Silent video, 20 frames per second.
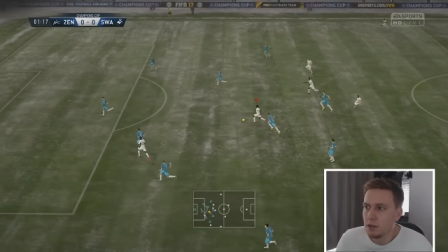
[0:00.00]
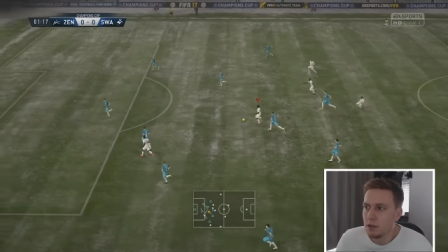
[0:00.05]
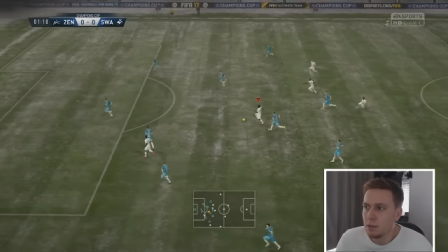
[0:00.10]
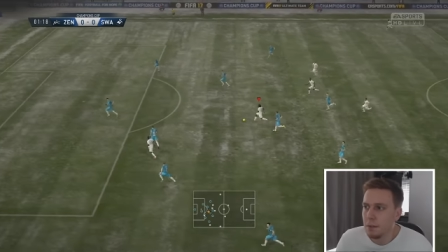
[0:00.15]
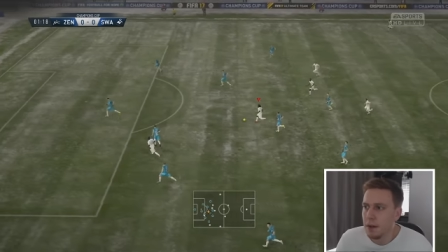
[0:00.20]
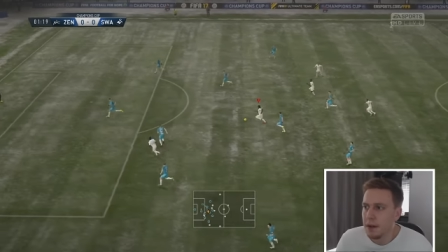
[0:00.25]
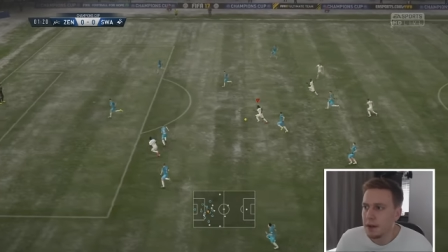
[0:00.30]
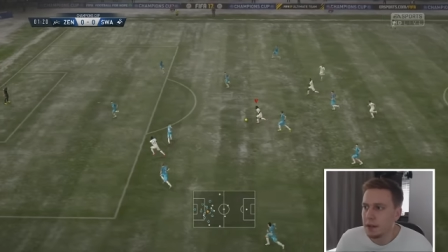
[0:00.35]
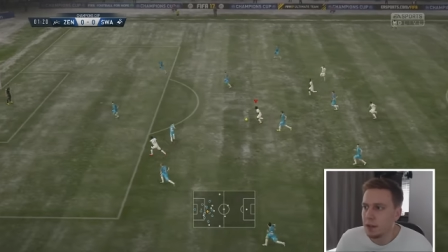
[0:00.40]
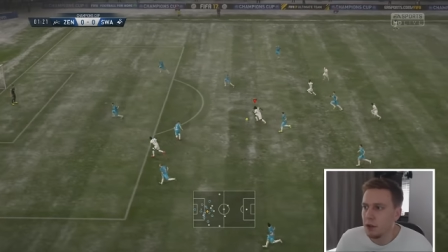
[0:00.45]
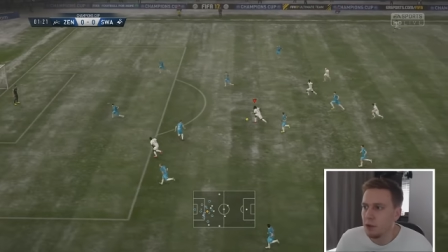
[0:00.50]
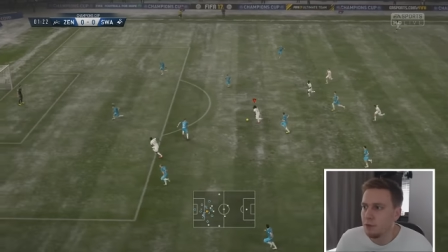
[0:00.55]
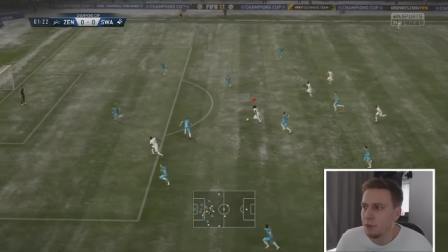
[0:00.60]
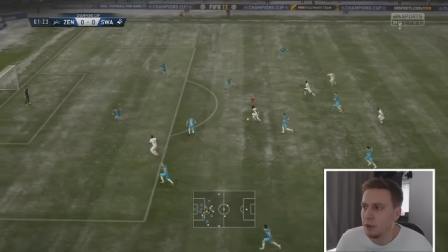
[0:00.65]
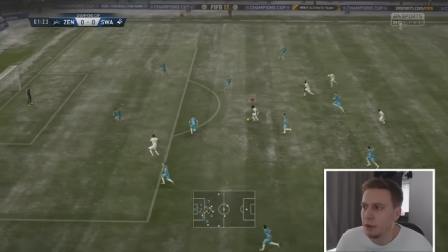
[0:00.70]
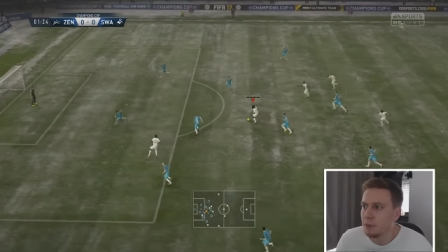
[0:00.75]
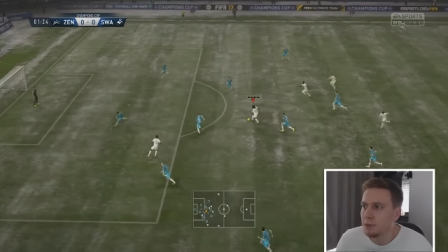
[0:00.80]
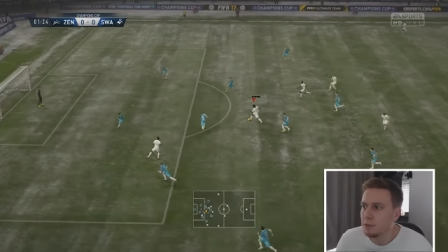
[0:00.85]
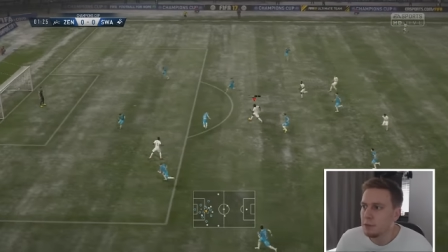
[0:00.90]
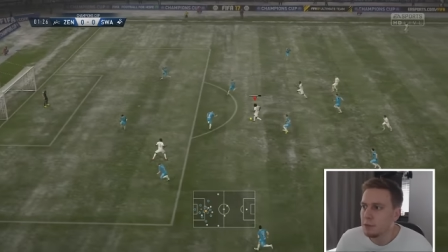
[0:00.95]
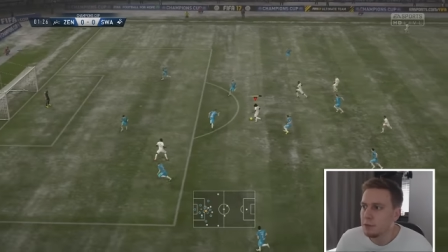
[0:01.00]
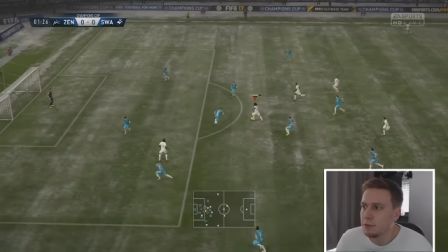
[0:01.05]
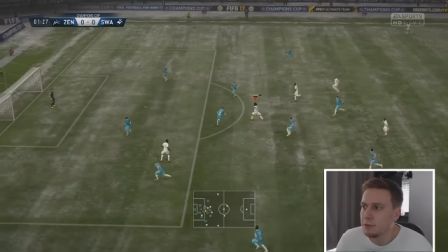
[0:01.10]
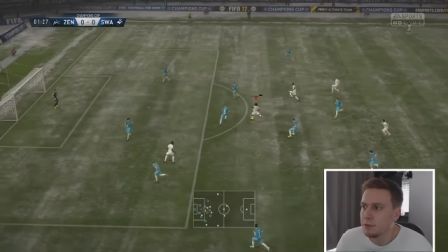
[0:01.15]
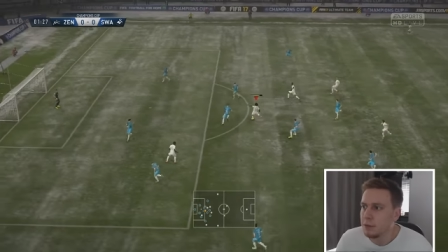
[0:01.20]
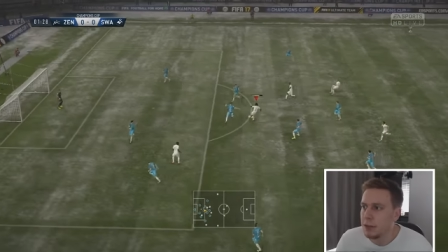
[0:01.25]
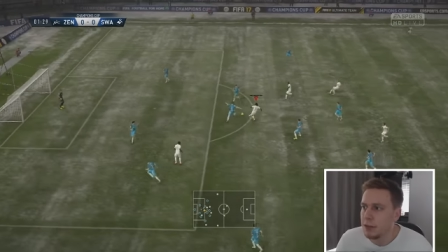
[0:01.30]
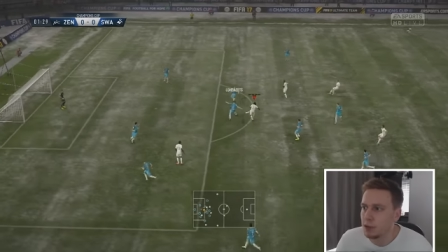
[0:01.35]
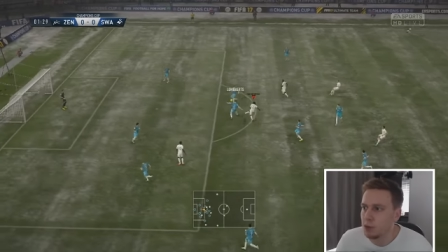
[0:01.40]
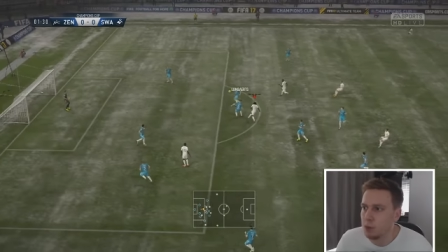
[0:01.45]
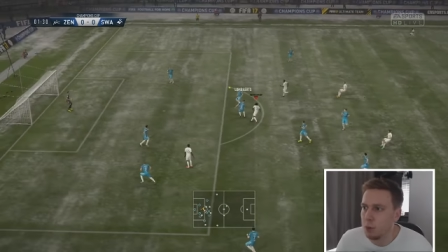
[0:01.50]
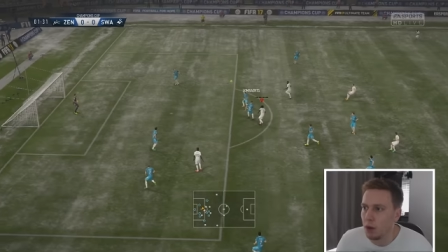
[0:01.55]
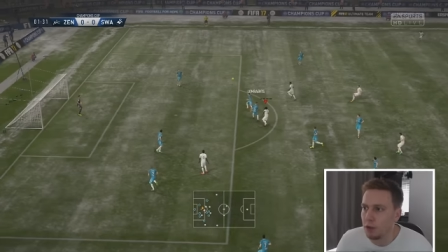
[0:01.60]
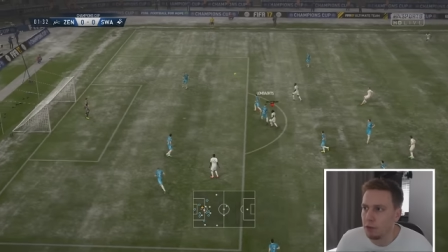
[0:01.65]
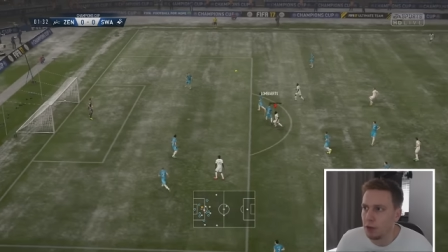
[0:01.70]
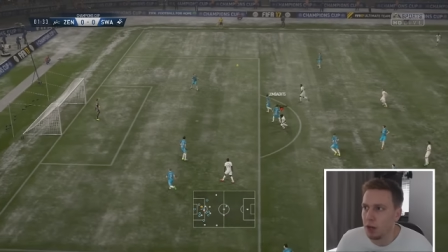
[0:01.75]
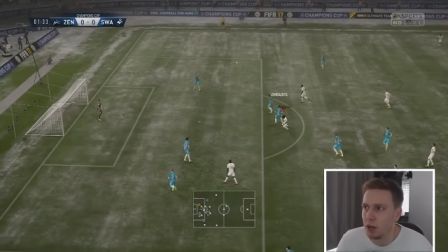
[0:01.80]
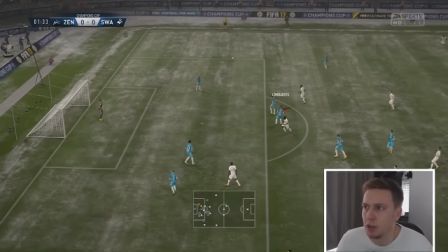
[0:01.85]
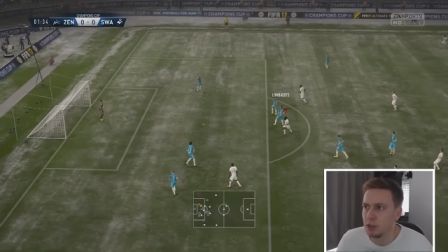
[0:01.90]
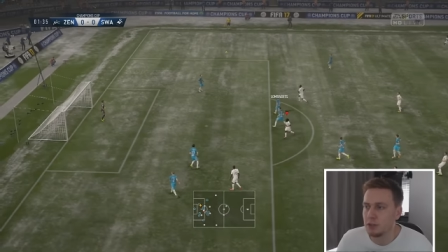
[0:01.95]
They're backing off him. Finesse
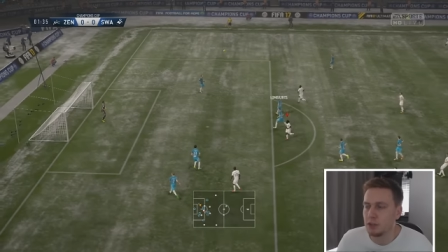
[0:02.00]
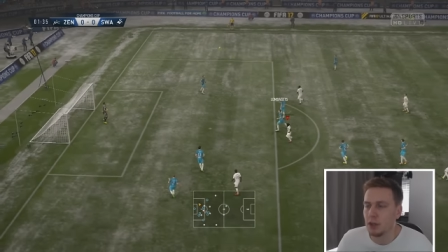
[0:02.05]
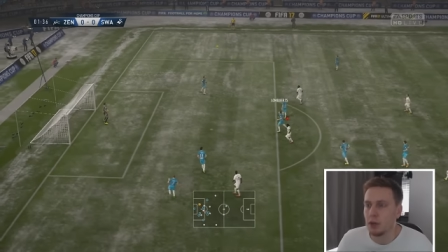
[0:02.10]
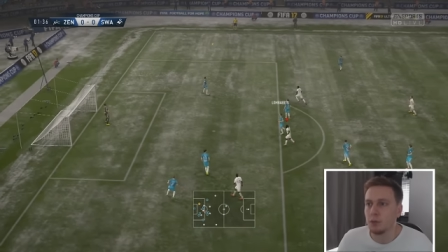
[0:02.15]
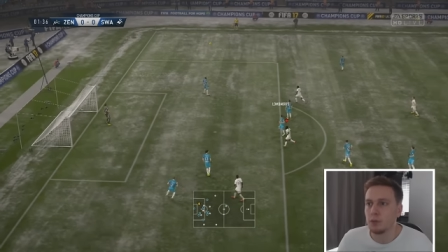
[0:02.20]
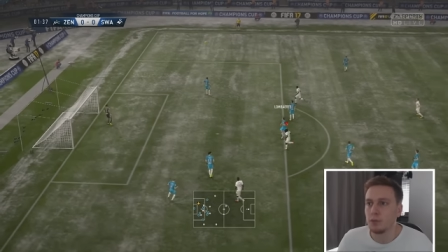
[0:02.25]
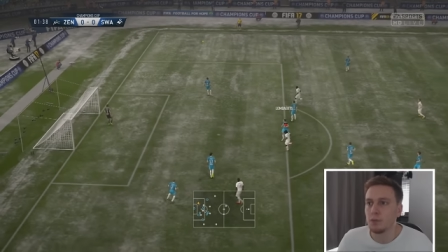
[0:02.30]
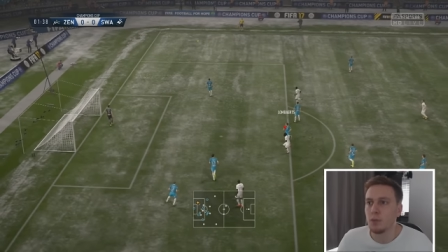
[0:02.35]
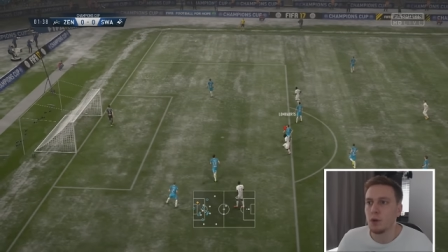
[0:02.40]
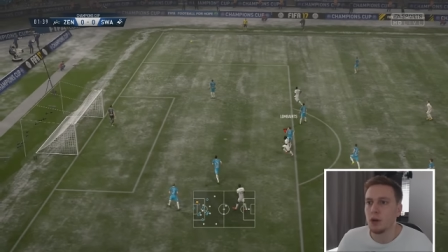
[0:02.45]
one, Renato.